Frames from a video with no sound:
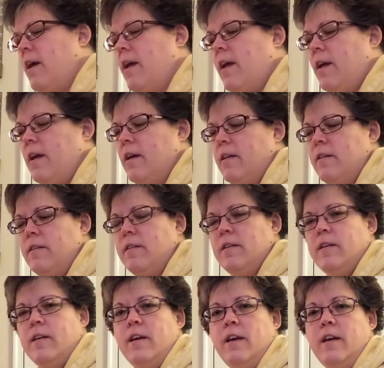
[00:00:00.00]
And
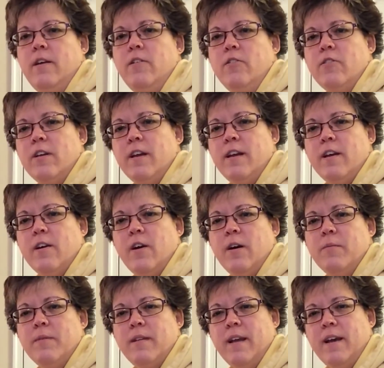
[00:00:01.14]
he usually
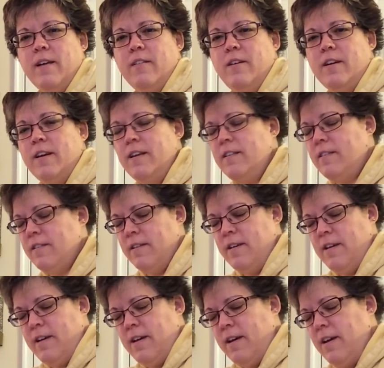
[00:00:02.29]
calms down. Look,
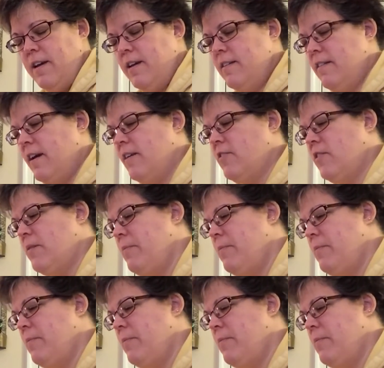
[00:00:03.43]
he's actually